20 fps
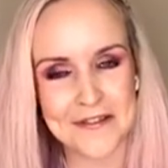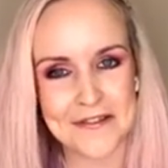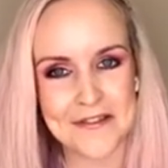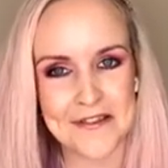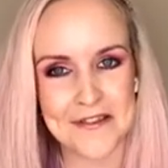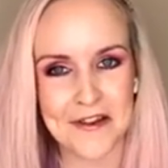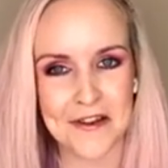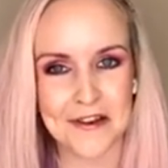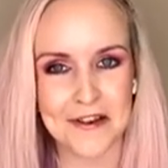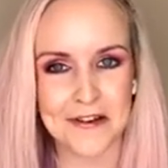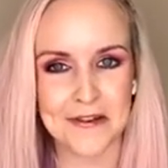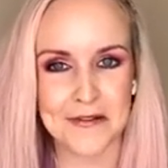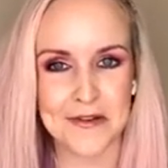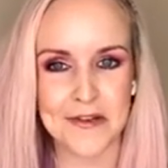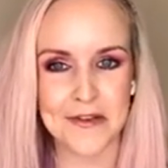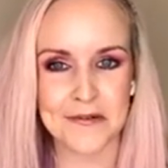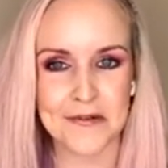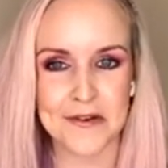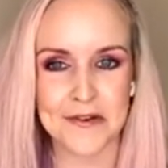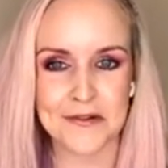So
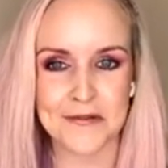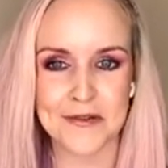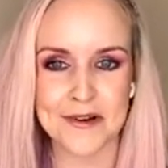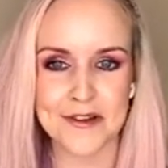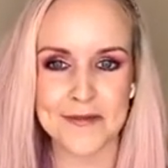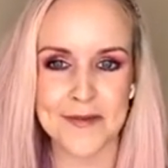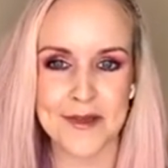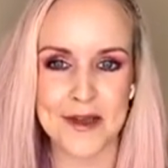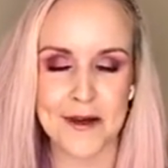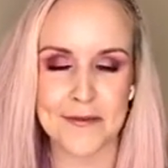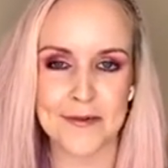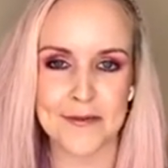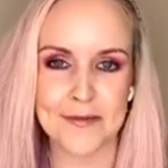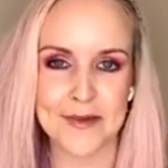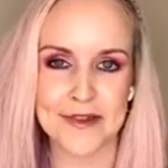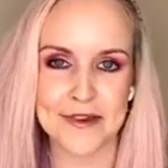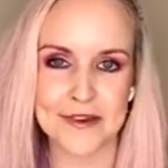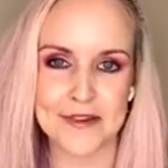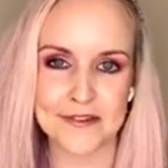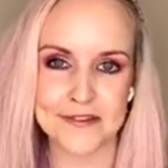you can always meet up with
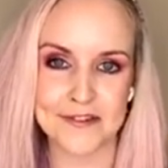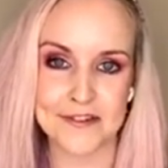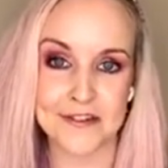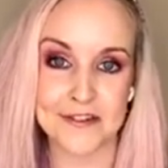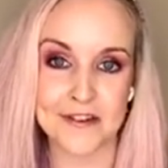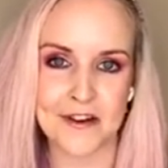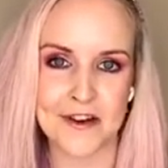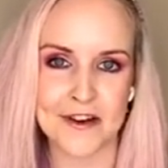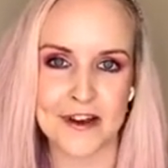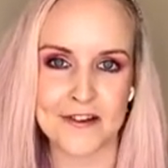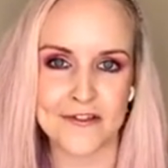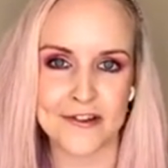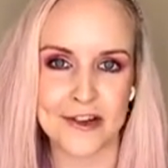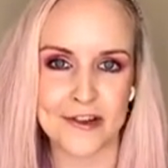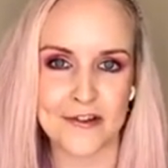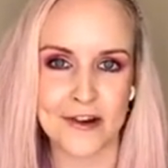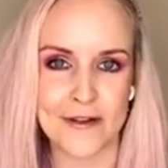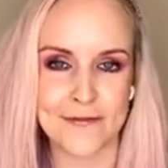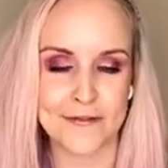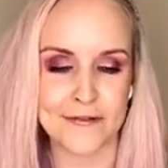me in London. I actually
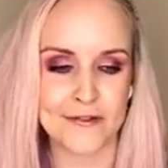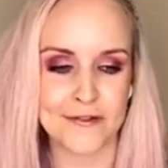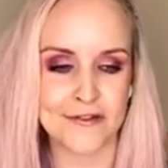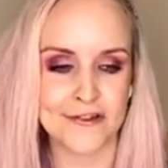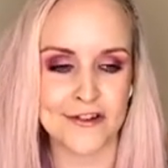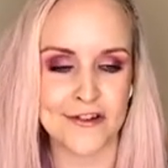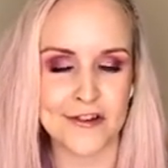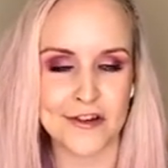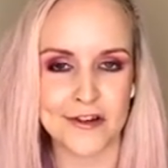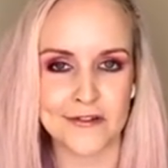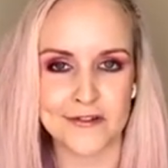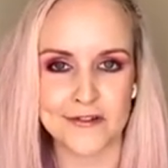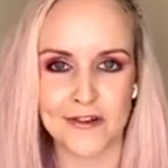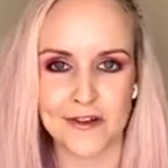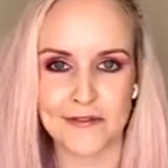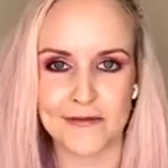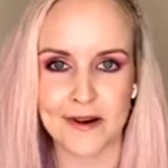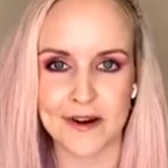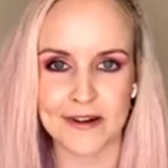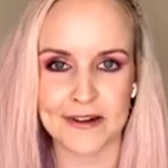travel to studios
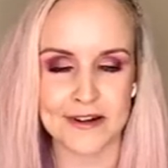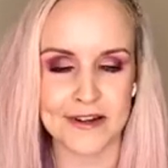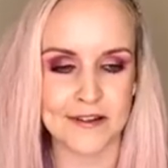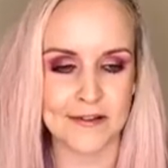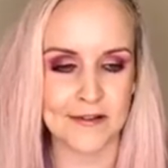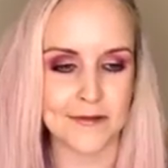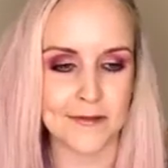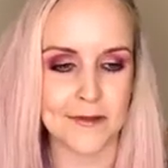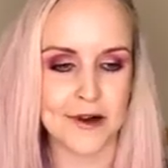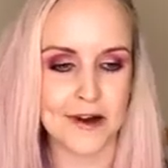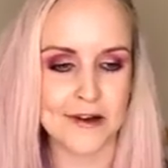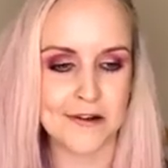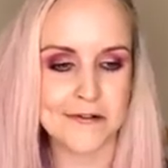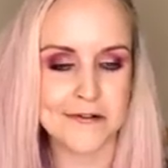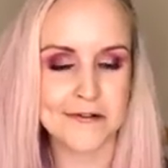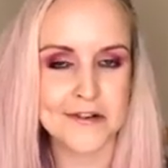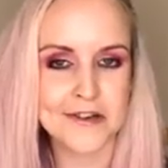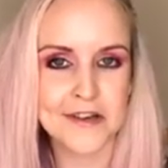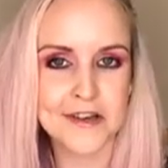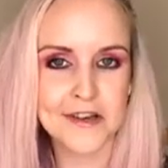directly as well.